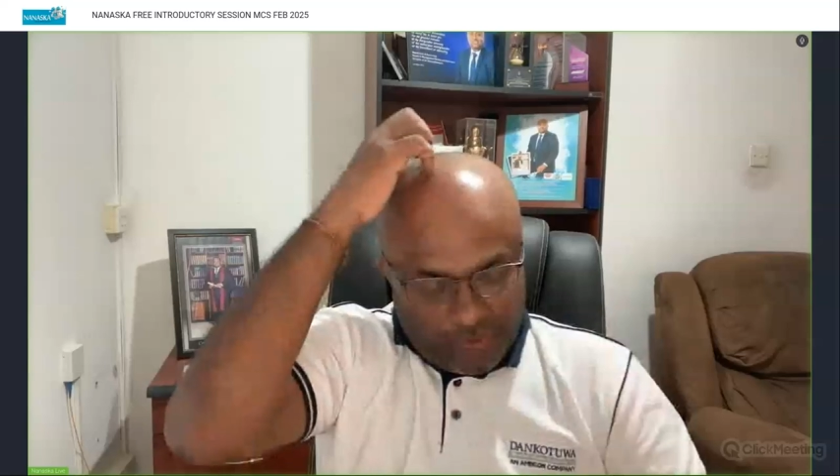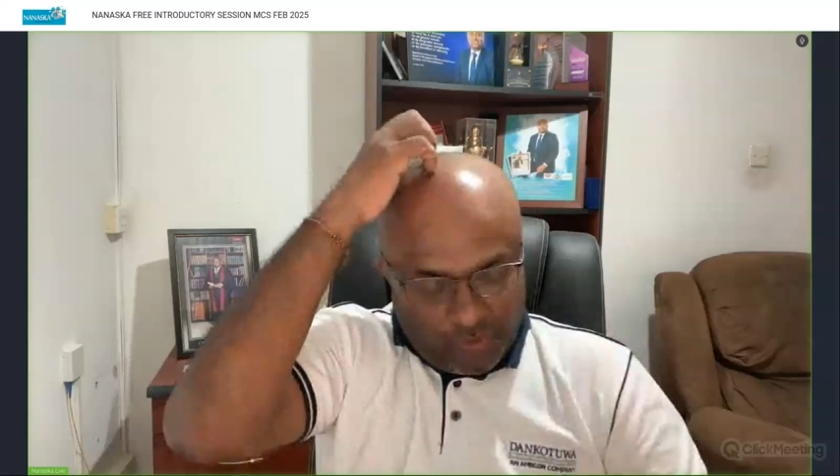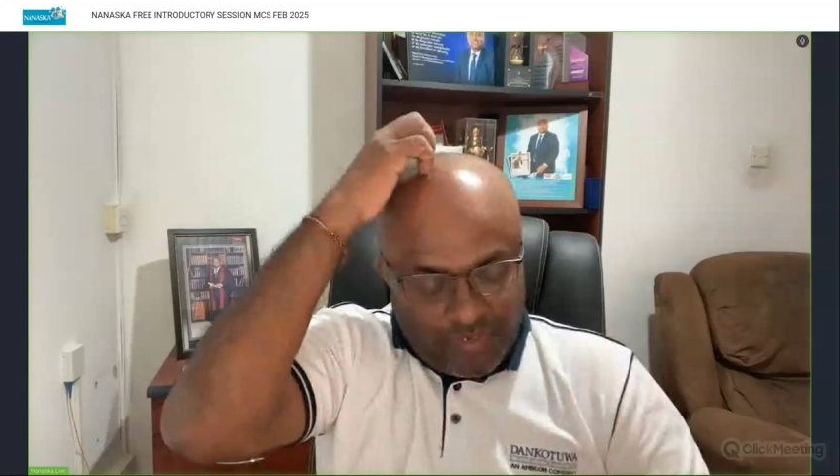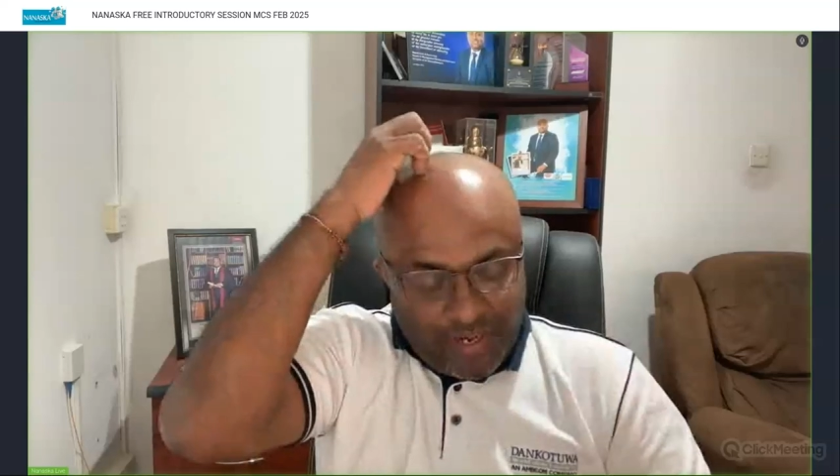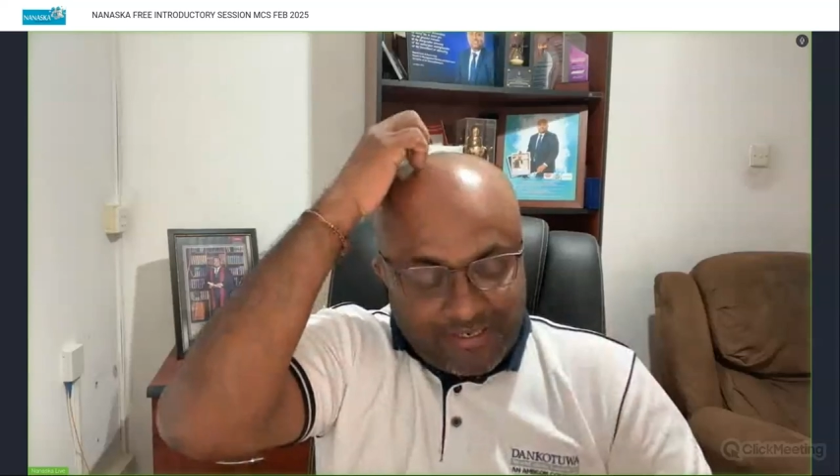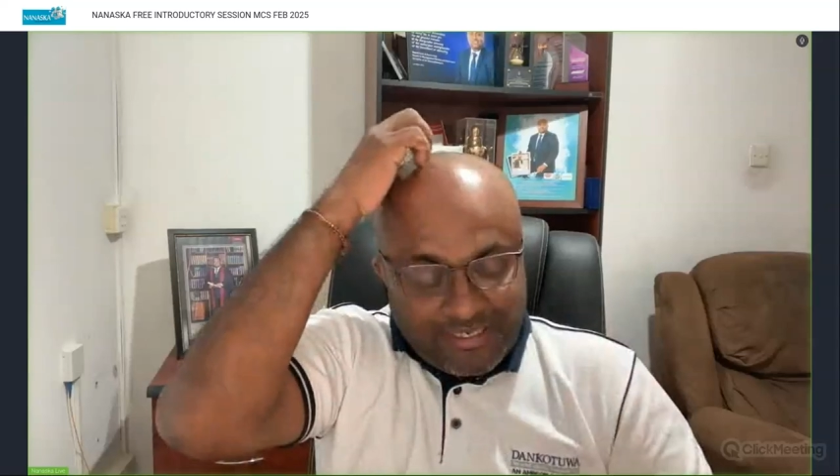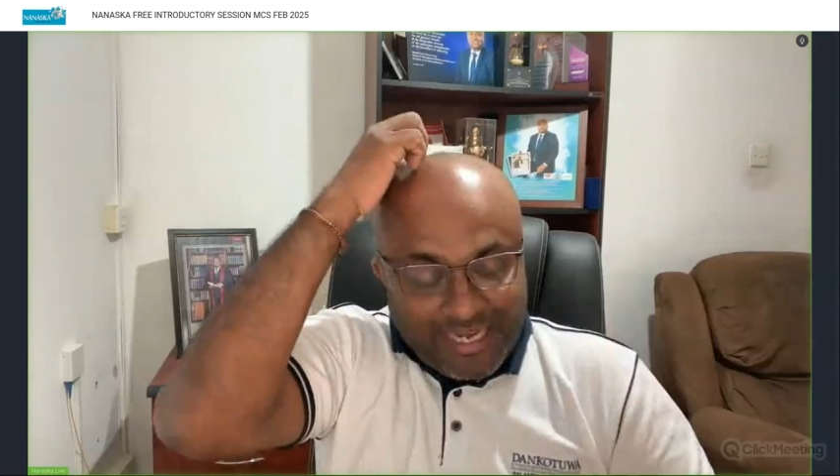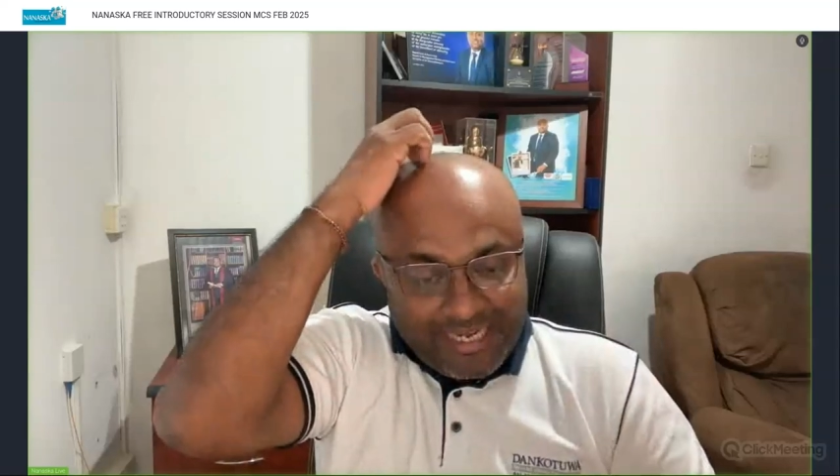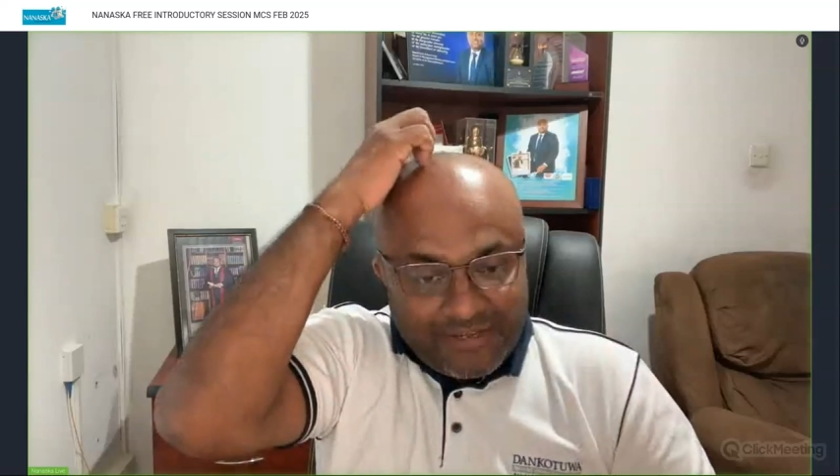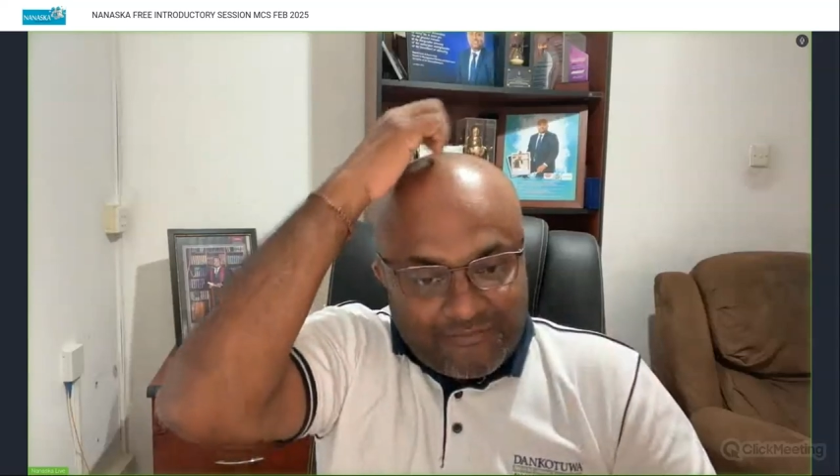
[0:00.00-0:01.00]
you, we have
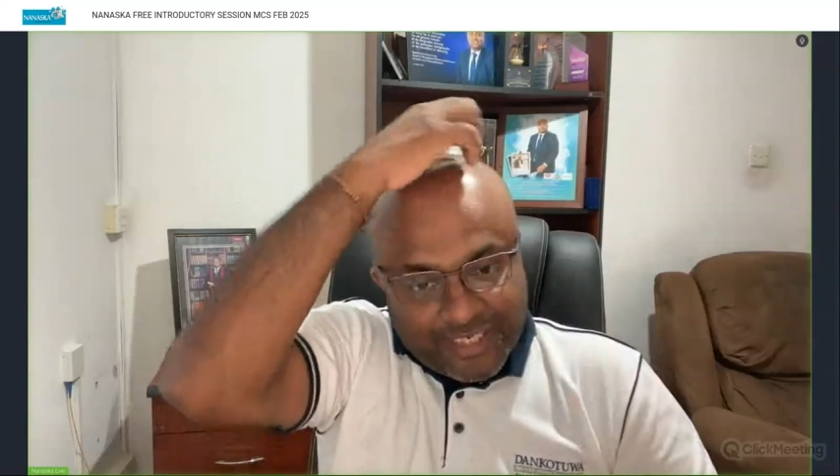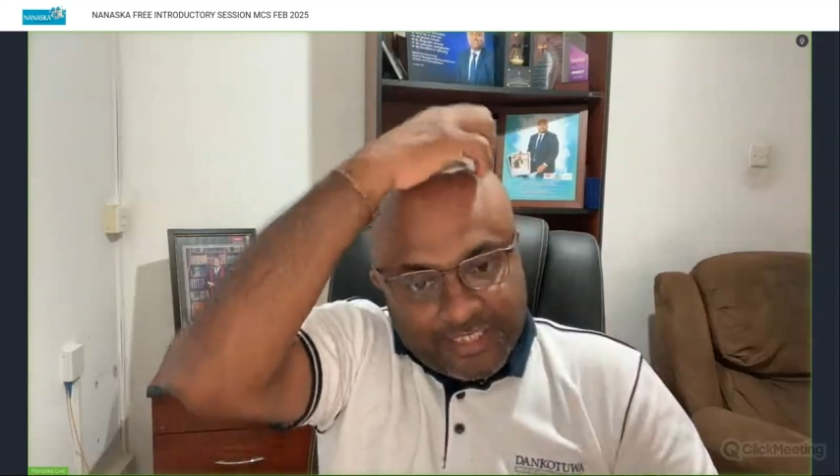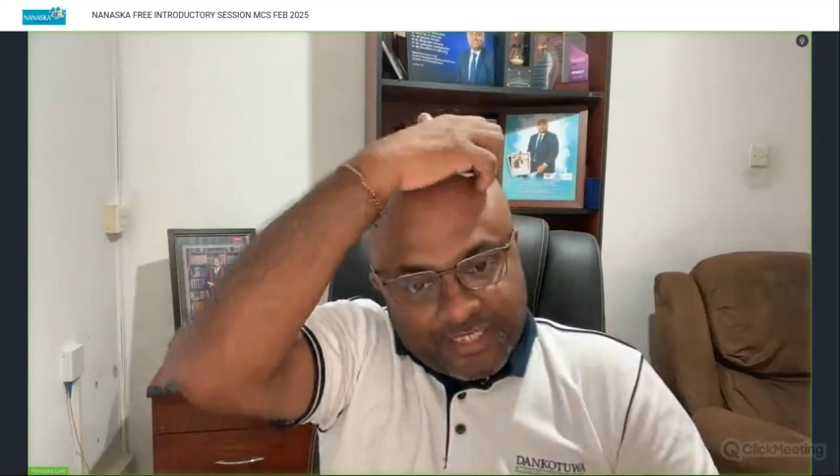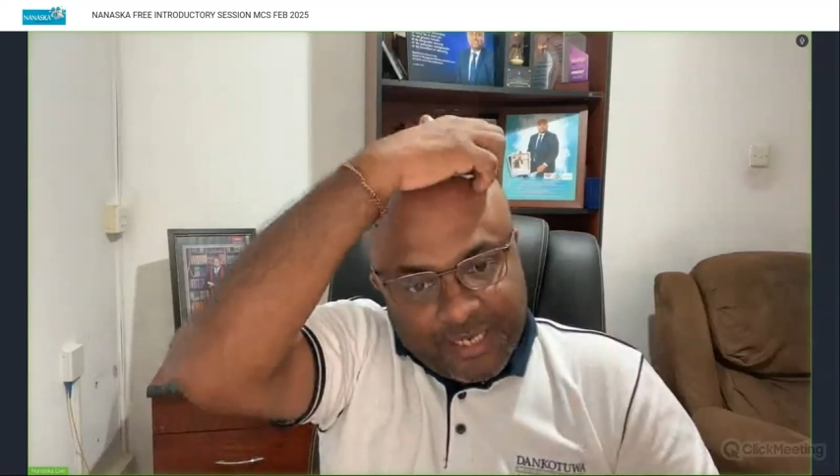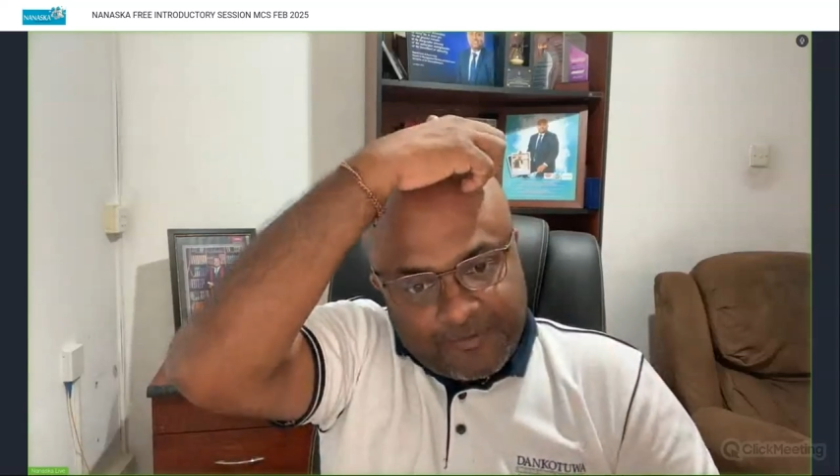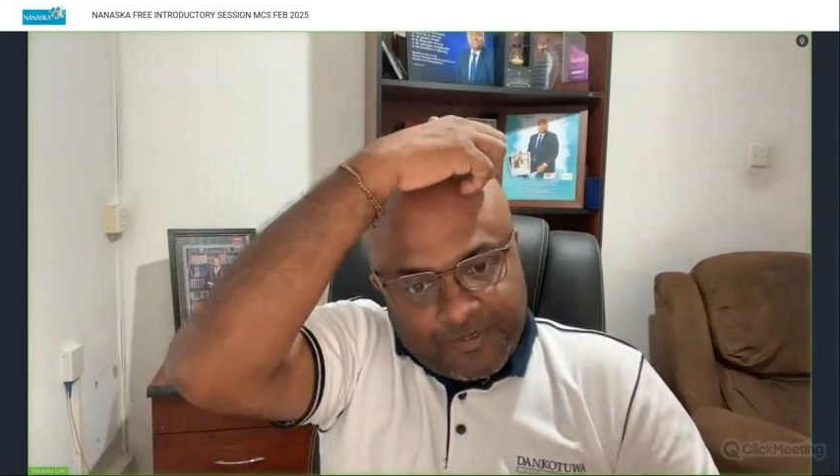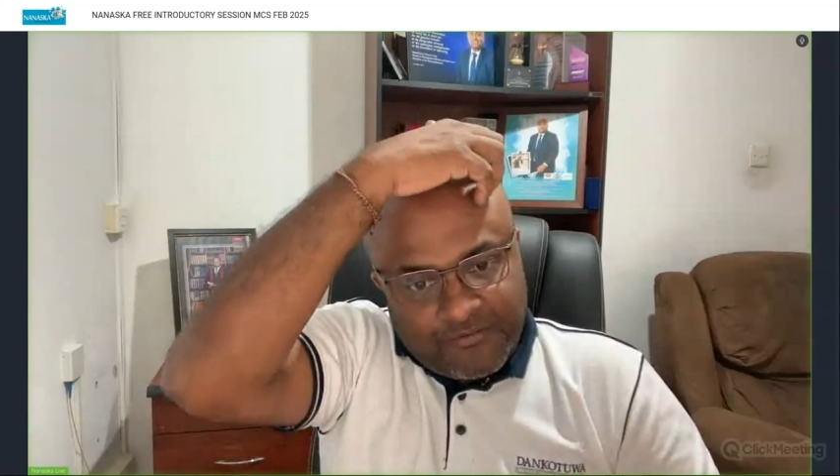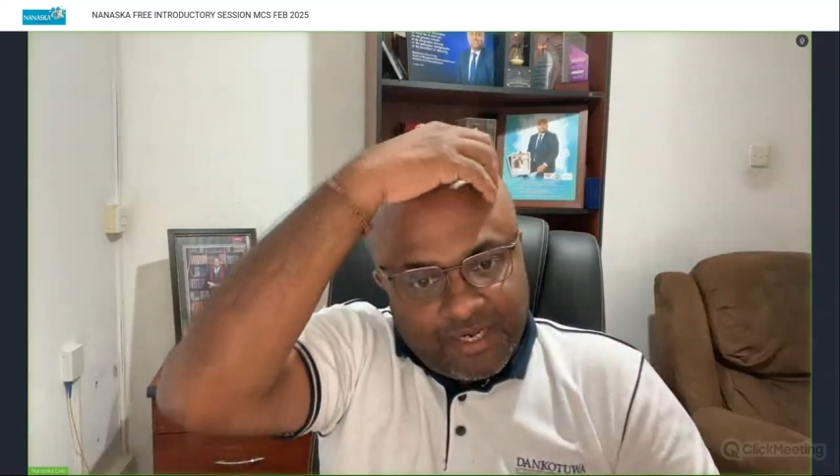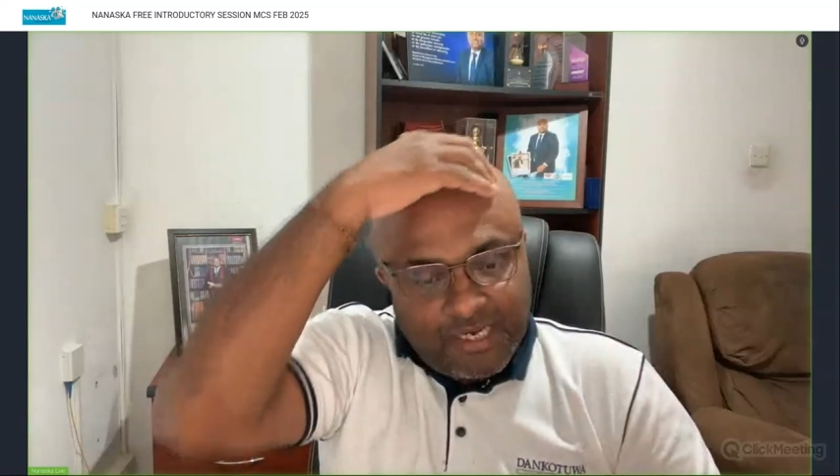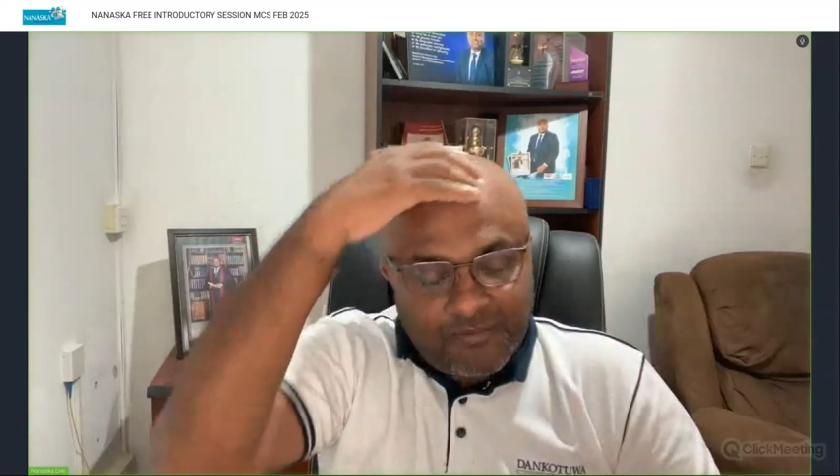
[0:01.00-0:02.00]
10 different steps
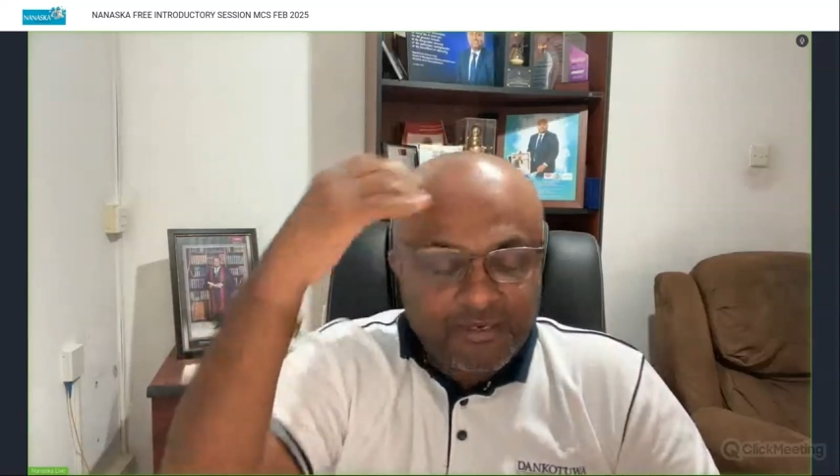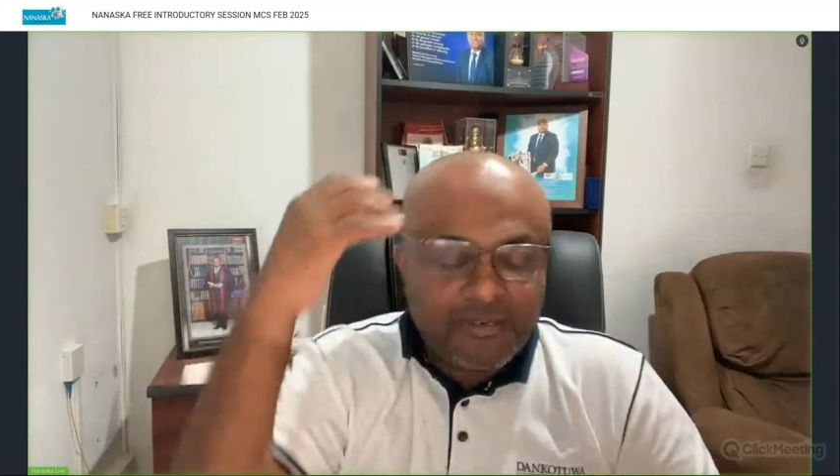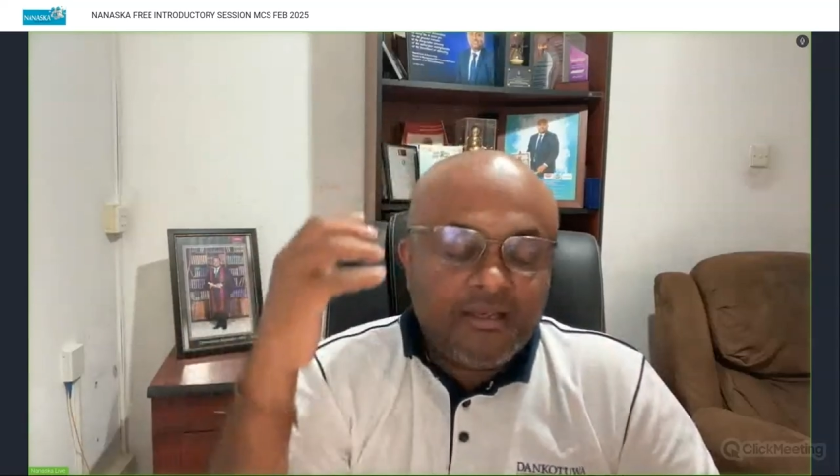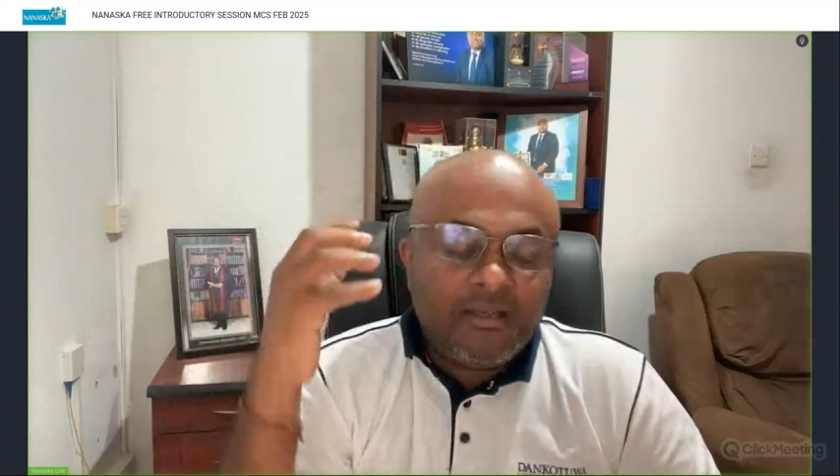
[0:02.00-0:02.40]
available.